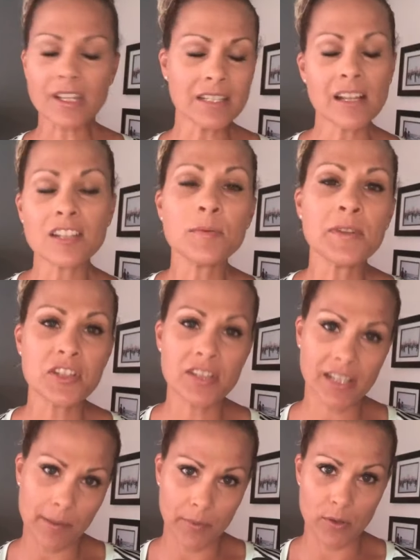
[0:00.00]
Not to mention the
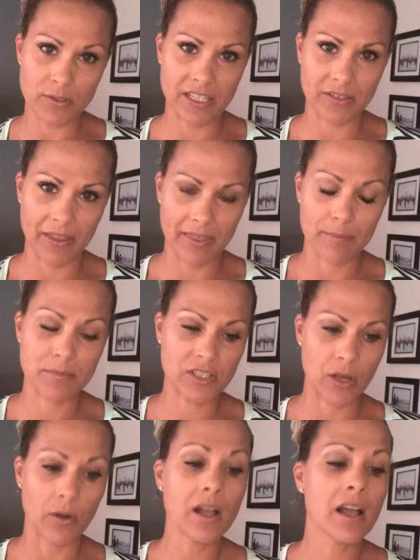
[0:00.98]
chemicals that are in them. So